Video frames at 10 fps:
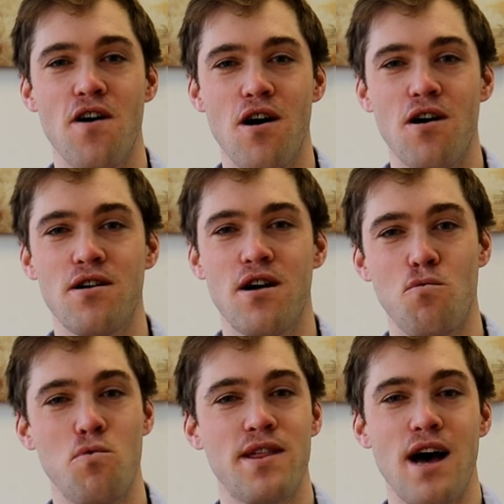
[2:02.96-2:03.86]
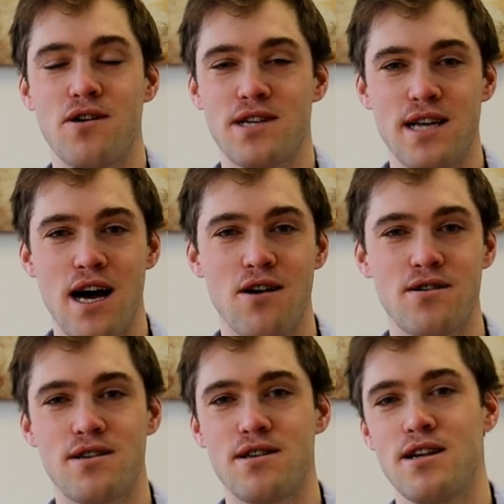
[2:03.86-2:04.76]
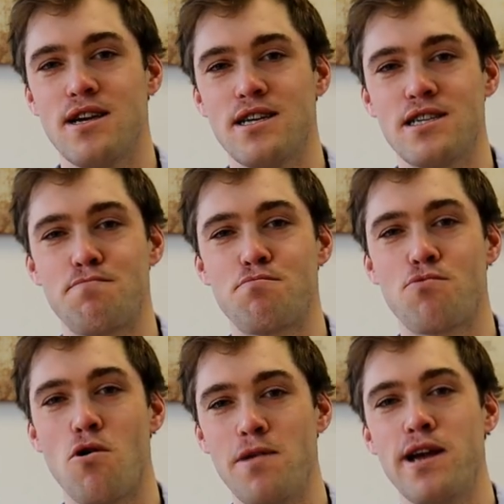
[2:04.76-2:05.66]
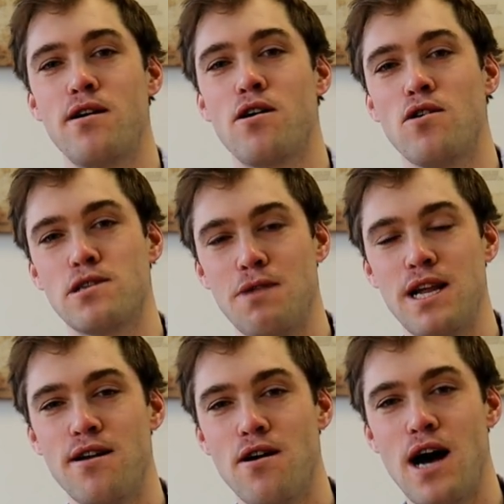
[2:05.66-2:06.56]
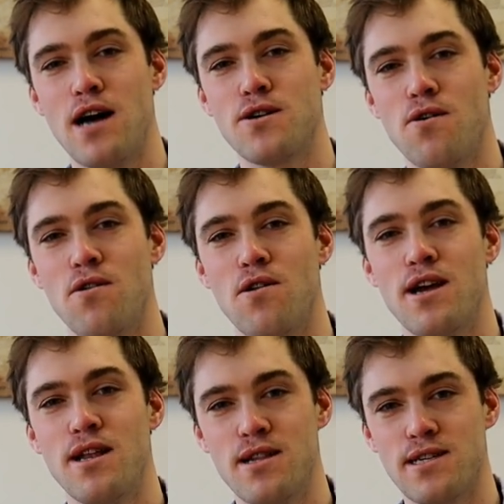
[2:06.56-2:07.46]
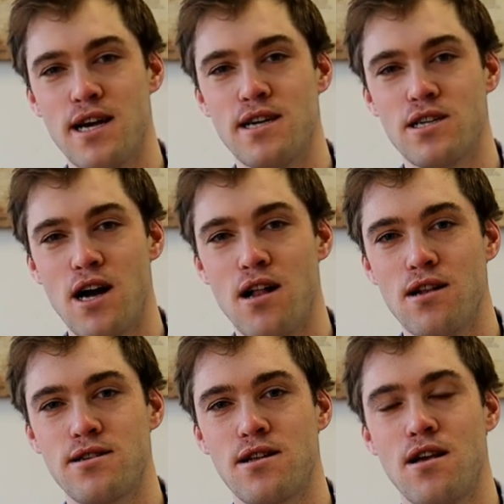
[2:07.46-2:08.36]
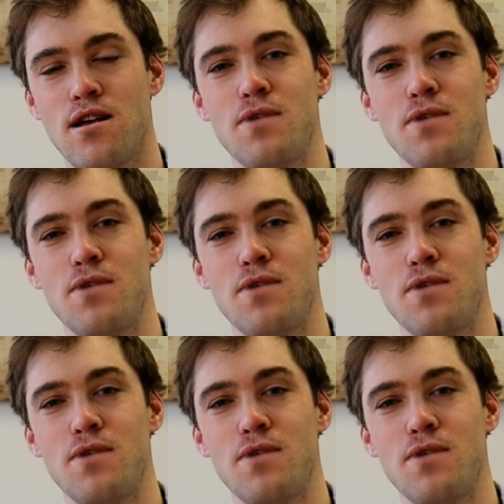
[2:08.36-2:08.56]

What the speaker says: far, without a doubt, is probably Cosmoledo Atoll in the Seychelles.